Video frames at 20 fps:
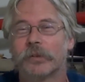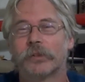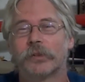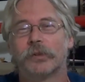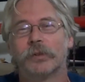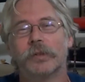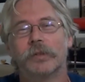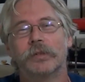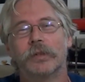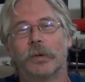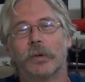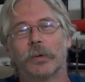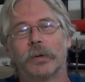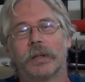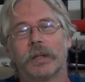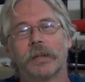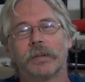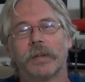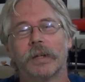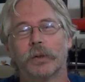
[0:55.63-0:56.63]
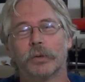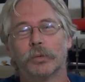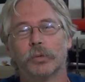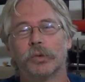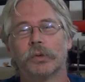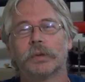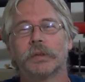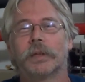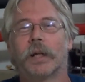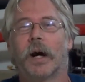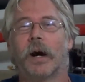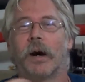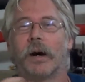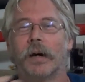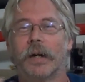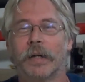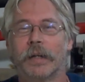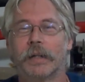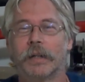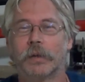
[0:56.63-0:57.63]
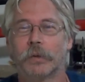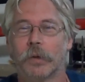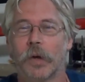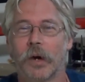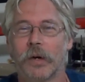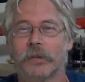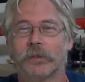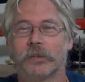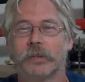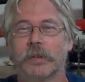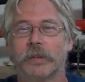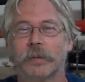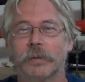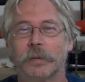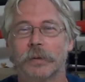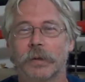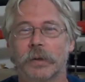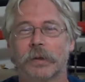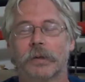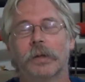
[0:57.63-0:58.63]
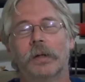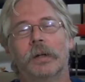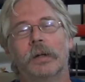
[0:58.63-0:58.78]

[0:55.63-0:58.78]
so you don't get that really high glossy look